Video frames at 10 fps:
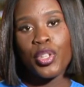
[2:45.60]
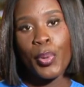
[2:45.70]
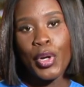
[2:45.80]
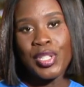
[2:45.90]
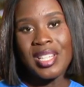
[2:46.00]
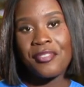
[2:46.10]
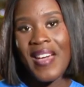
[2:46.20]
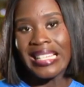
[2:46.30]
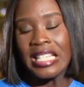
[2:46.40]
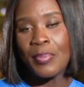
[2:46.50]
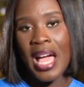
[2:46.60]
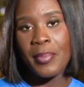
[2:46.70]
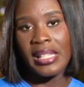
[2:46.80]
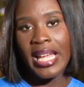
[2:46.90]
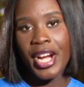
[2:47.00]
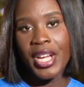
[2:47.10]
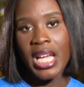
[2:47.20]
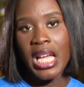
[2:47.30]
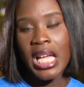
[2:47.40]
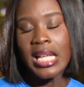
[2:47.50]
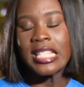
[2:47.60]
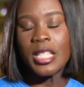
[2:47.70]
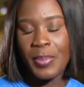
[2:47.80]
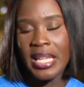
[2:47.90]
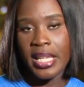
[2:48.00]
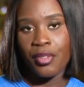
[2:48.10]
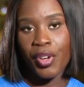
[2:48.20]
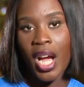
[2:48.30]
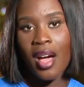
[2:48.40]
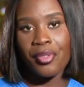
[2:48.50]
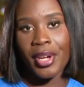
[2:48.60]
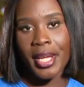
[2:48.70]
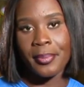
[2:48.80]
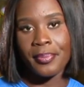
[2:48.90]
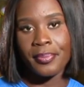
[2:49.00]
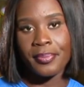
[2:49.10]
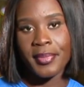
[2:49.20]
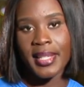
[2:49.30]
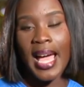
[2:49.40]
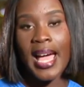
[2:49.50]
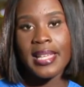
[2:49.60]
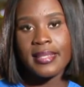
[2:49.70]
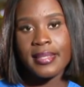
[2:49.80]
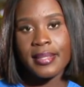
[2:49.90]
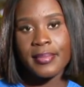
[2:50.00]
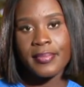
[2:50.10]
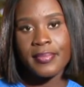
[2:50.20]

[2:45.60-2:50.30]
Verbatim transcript: the person affected by by malaria, a speedy recovery. Guys,